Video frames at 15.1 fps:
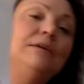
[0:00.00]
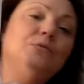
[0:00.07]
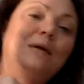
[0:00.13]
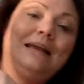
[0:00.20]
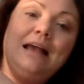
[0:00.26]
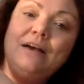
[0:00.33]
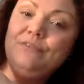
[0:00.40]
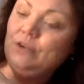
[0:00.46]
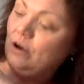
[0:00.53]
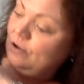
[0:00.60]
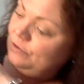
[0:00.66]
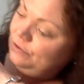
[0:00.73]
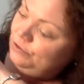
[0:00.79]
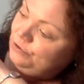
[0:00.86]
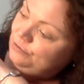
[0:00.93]
we have
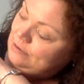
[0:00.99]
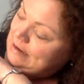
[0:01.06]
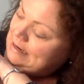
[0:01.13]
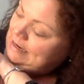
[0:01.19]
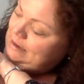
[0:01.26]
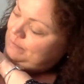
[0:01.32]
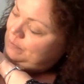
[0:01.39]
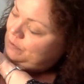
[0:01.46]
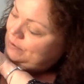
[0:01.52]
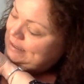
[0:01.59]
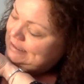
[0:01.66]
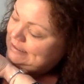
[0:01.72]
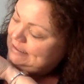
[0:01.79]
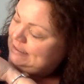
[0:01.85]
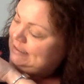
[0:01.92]
got
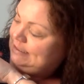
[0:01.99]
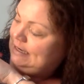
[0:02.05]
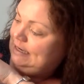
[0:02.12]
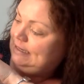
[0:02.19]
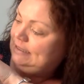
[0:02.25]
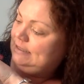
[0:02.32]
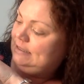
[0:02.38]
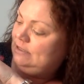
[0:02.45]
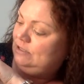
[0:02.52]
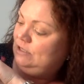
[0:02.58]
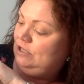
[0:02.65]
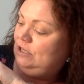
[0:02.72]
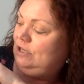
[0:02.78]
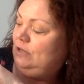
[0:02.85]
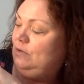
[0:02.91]

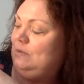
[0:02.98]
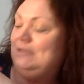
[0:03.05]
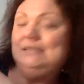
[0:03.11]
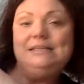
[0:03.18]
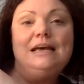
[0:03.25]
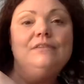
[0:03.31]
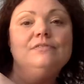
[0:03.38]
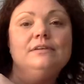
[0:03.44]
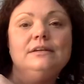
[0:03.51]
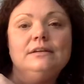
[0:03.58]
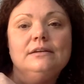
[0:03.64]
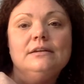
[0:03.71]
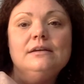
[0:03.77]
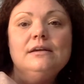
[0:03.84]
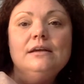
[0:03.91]
3.627